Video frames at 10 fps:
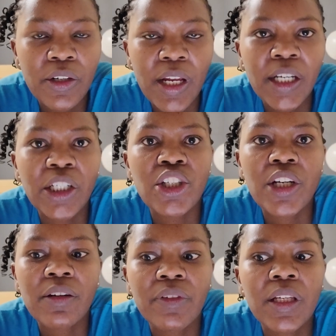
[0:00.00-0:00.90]
their luggage
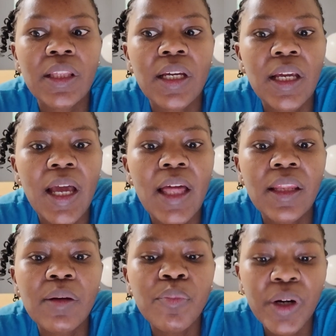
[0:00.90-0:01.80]
and everything
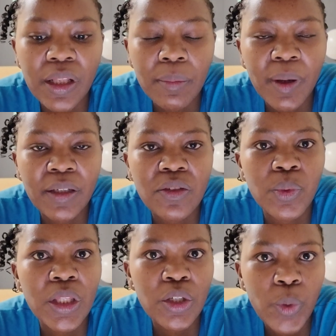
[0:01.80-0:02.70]
and then bring the
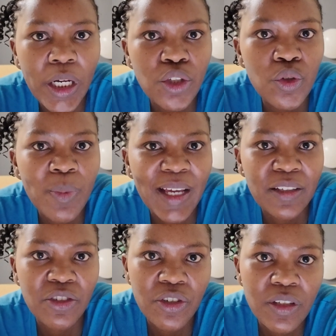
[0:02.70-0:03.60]
bus with the 22
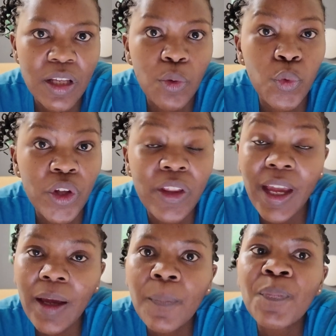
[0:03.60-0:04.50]
passengers that were
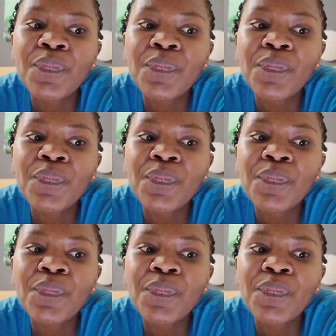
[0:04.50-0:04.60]
there.